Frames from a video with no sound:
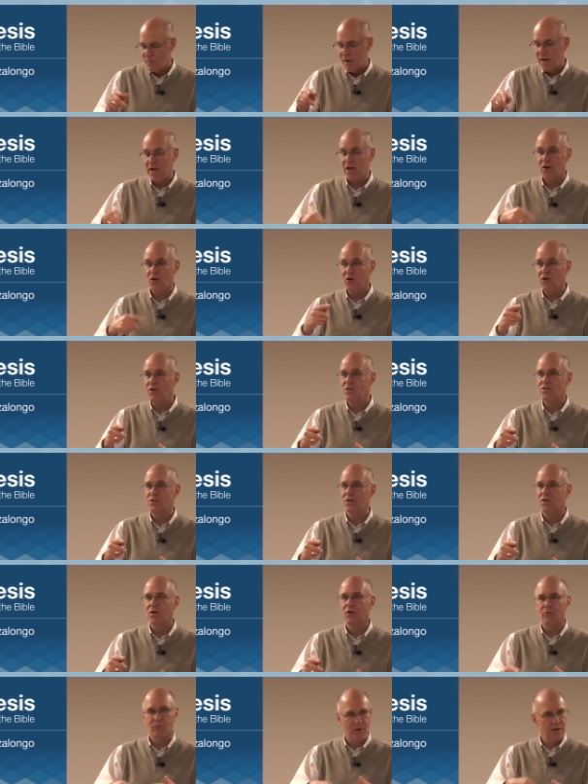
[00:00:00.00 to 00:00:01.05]
But I encourage
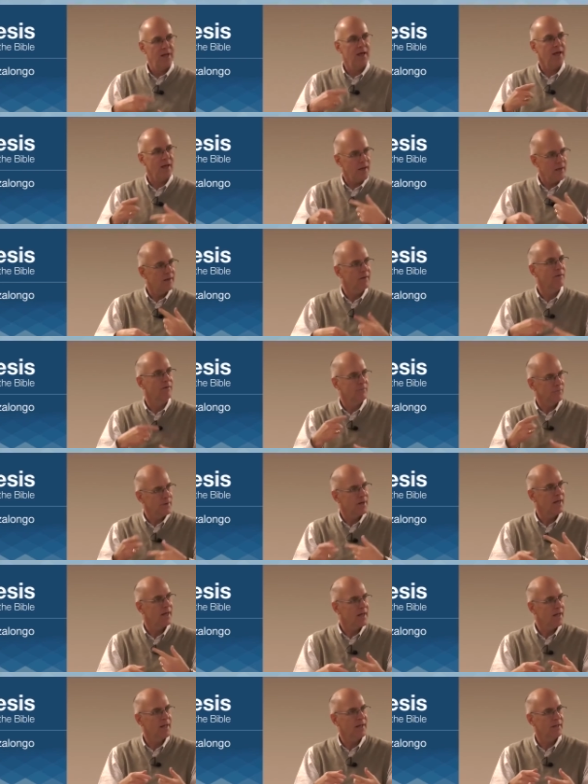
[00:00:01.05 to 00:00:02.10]
you, read
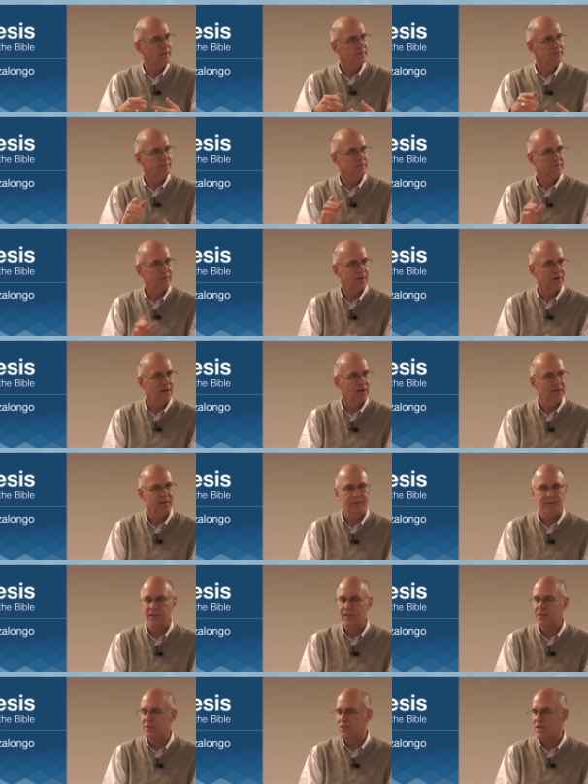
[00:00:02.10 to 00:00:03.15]
ahead. All right,
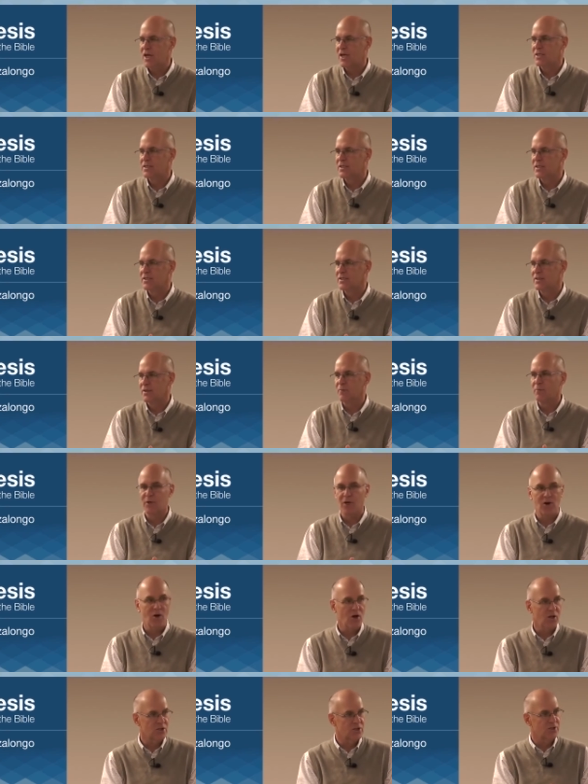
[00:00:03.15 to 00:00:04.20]
in Genesis. It's going to be a
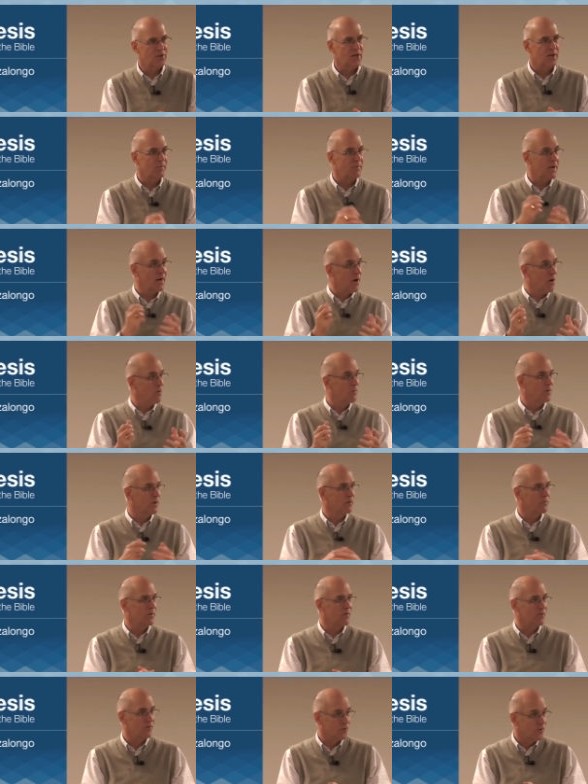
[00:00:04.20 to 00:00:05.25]
long study, but I hope it'll
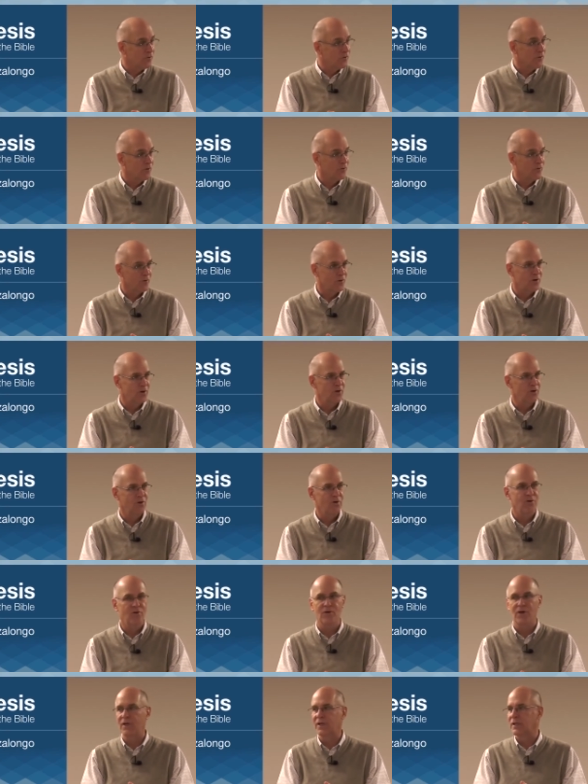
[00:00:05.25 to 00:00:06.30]
be fruitful for
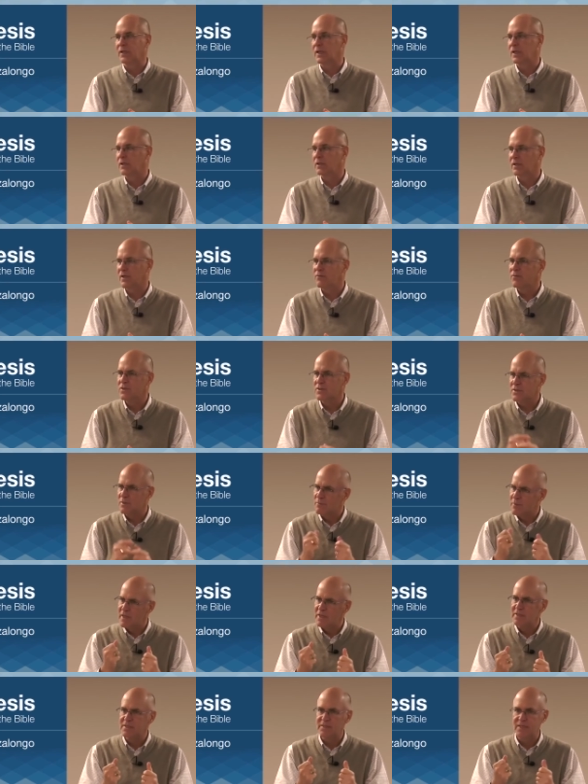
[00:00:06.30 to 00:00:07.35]
you and give you some
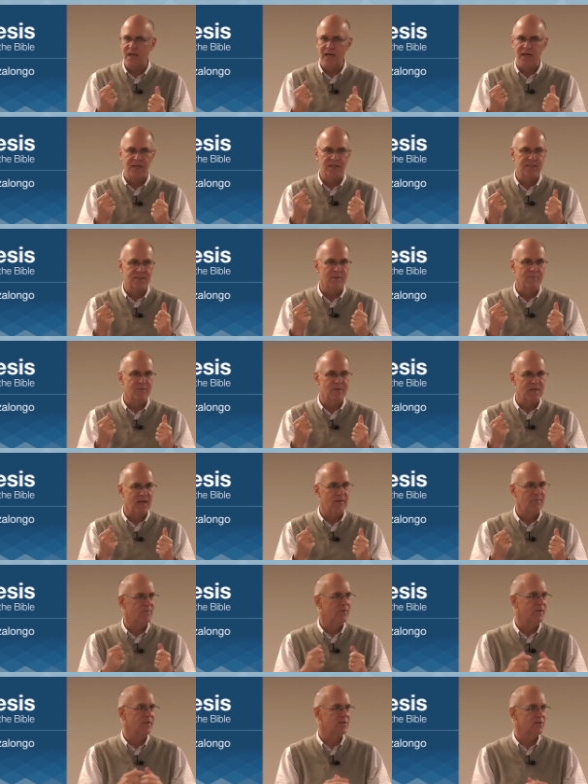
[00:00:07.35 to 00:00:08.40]
insight and some
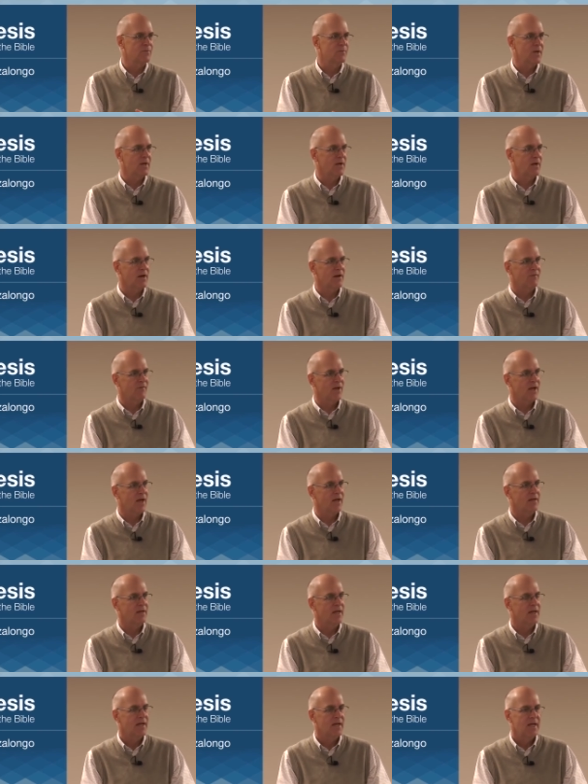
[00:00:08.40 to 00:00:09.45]
depth that you may not have
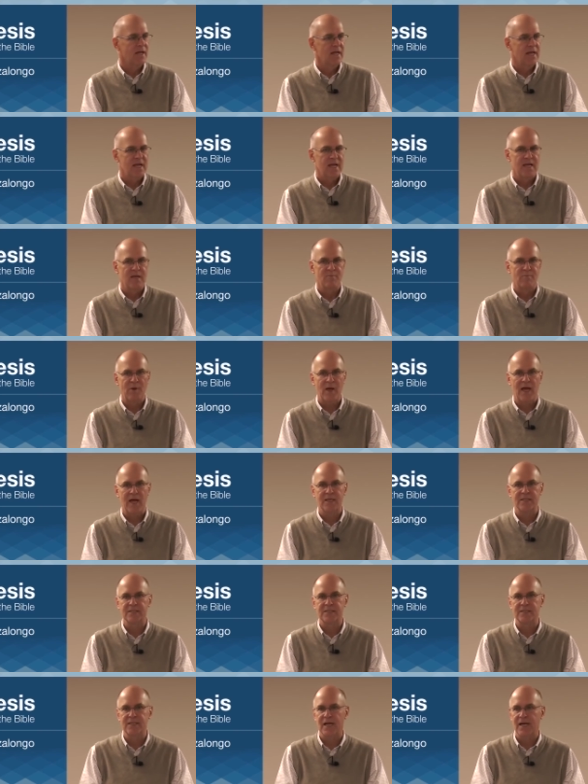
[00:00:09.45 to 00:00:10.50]
had in
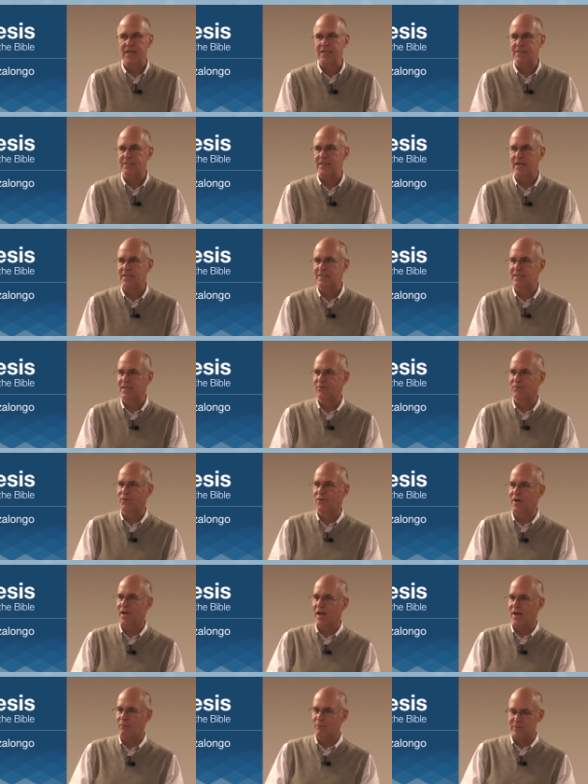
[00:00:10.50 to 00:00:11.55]
past studies. That's it for
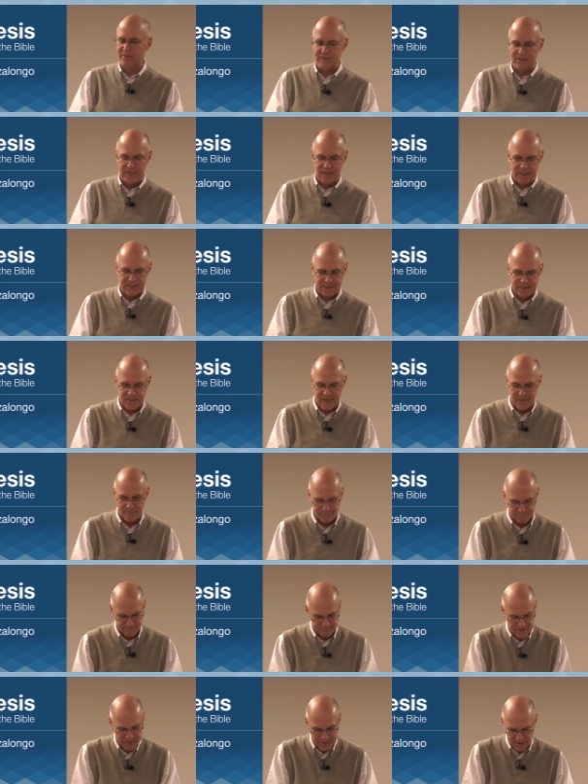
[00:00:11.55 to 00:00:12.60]
now. We'll see you next time.
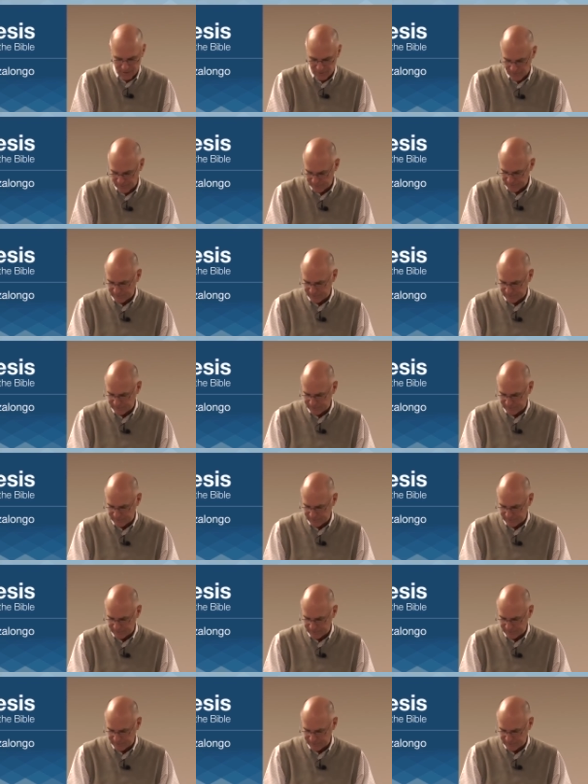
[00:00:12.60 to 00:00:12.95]
Thank you.